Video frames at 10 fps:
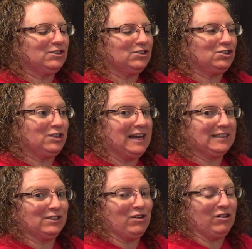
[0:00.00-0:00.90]
she
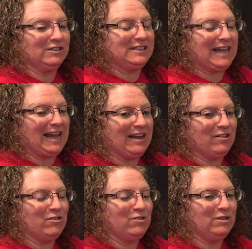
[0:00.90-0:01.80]
has a long
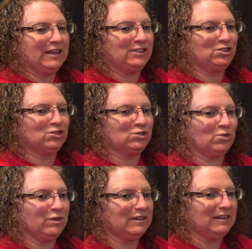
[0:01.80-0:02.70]
tail and short